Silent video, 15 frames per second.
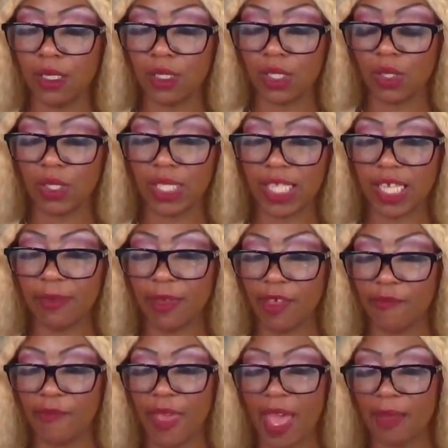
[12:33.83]
So this could be
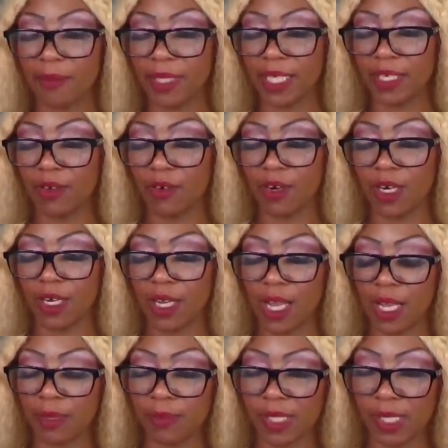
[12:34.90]
a family or
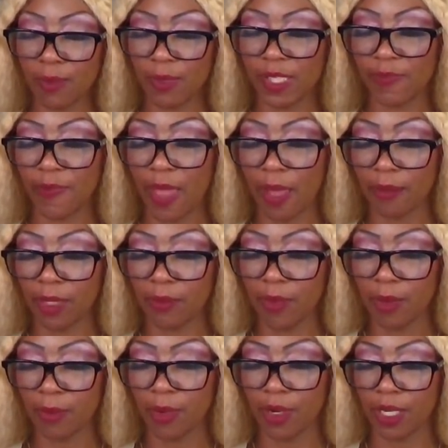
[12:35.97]
um, someone's family
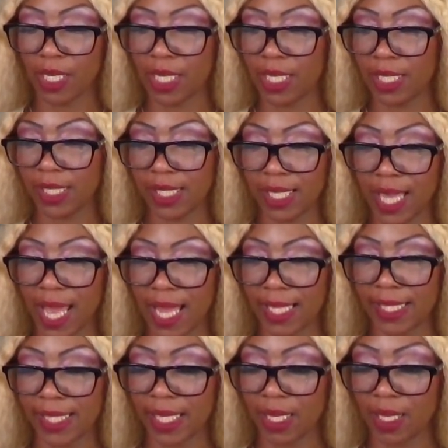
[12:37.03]
member, a cousin, an
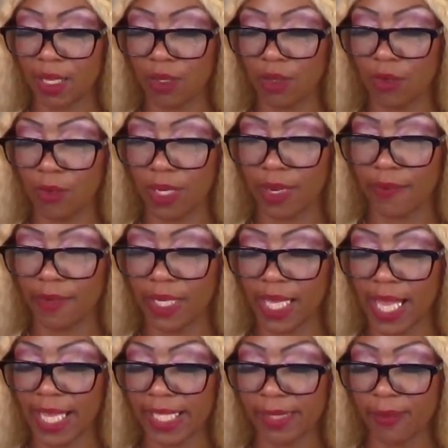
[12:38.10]
auntie, an uncle, whatever the
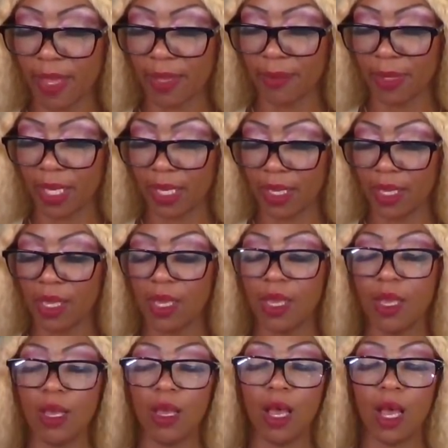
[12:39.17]
case may be.
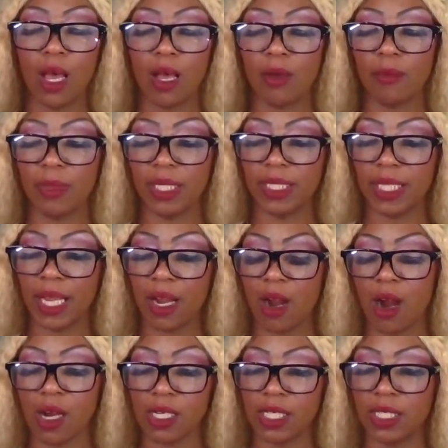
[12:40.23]
Um, but there
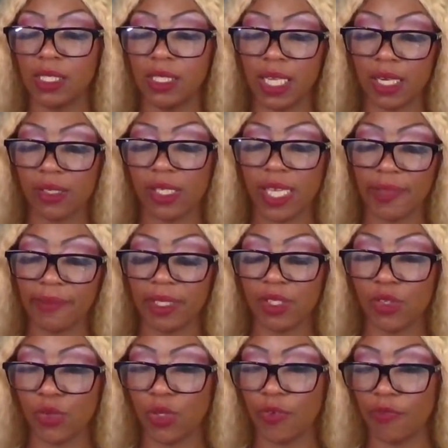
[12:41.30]
are there's definitely
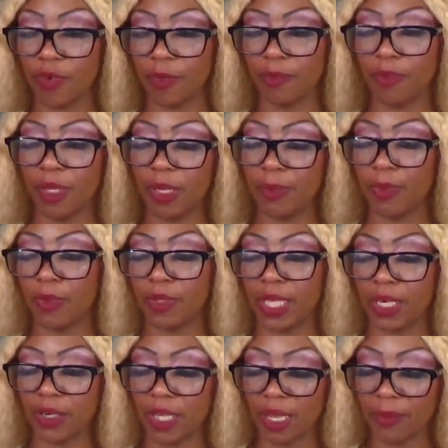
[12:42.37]
two different people
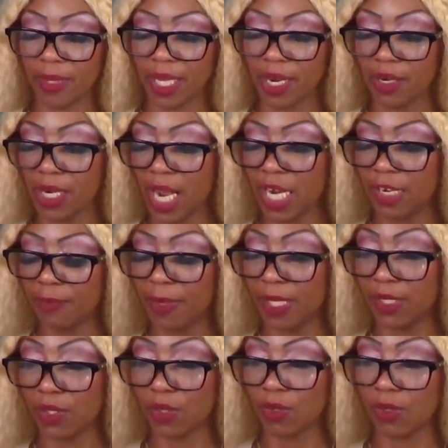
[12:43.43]
that are coming here. Nine of
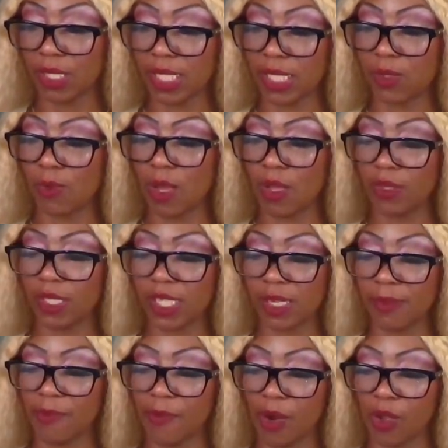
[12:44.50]
Pentacles as well. This
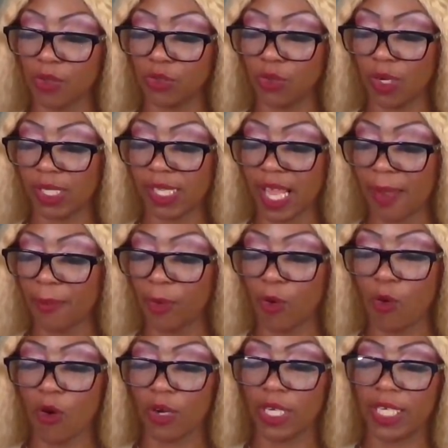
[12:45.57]
could be Virgo, Taurus,
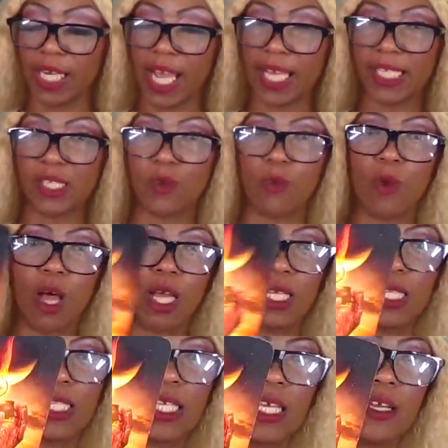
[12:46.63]
Capricorn, and Ace of
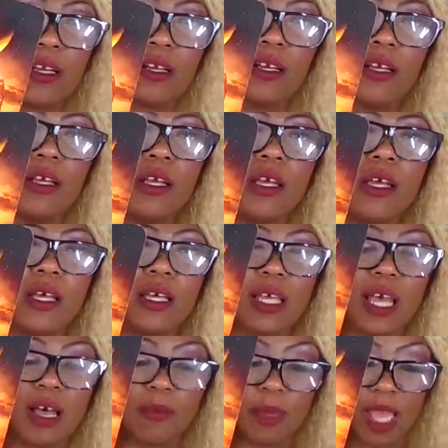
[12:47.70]
Wands here
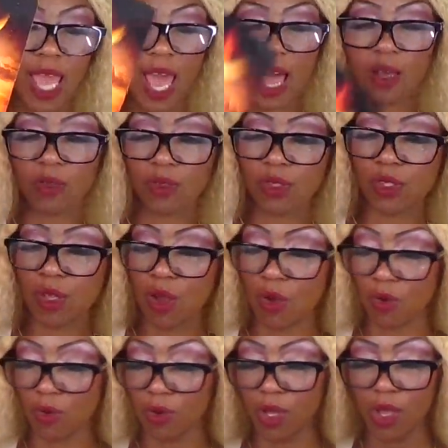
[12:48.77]
coming out.
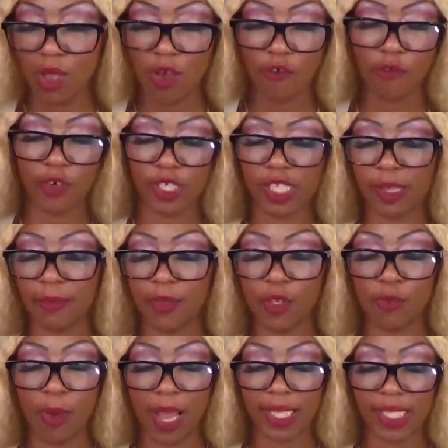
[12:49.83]
So for some of
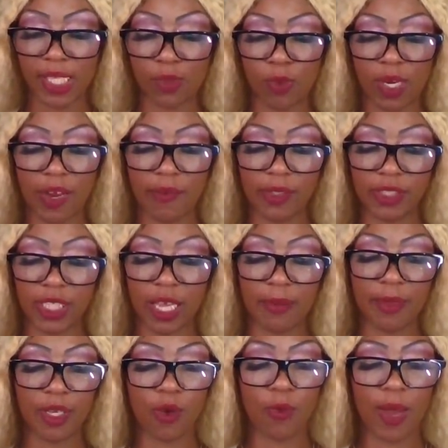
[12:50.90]
you Pisces, whatever's
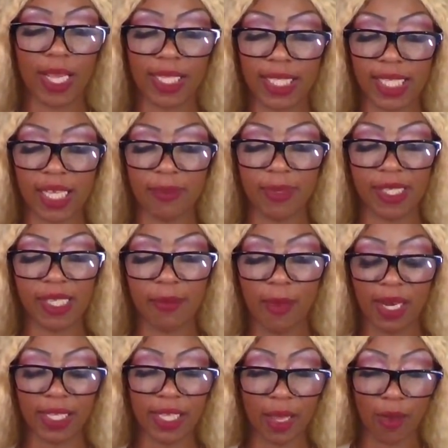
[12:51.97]
coming your way, this could be
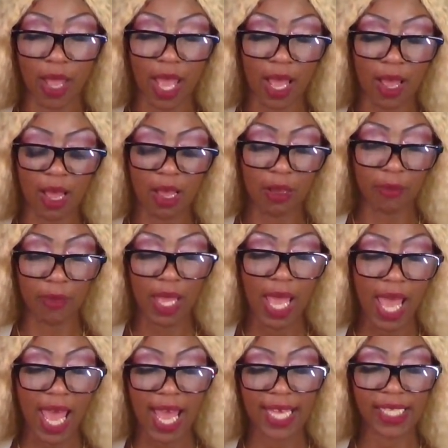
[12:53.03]
somebody that um,
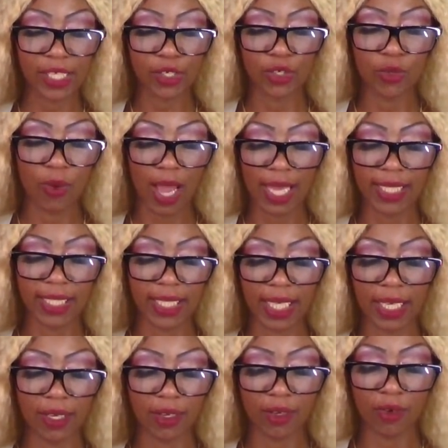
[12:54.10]
has a new
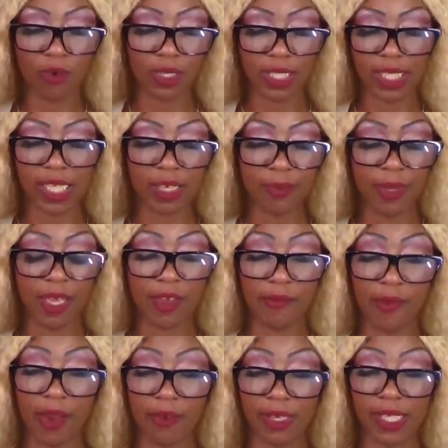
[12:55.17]
idea, or this could be a
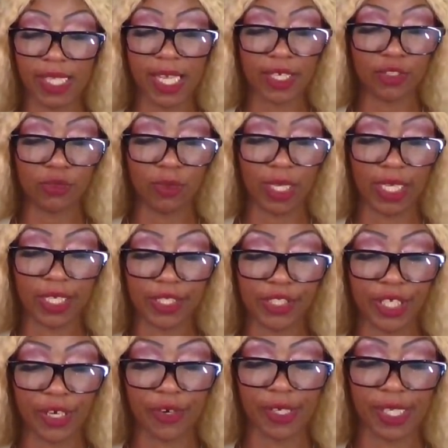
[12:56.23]
very sexual
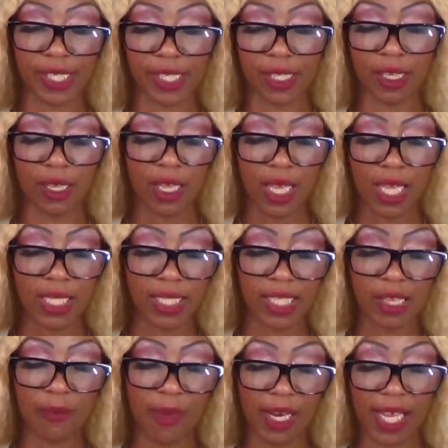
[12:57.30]
energy, or
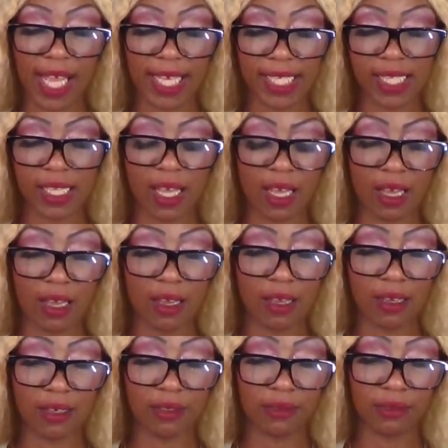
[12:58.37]
somebody has
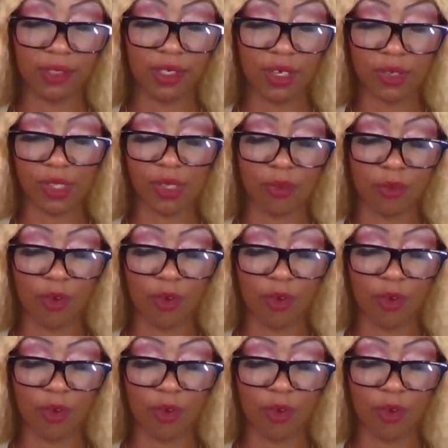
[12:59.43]
uh, you know some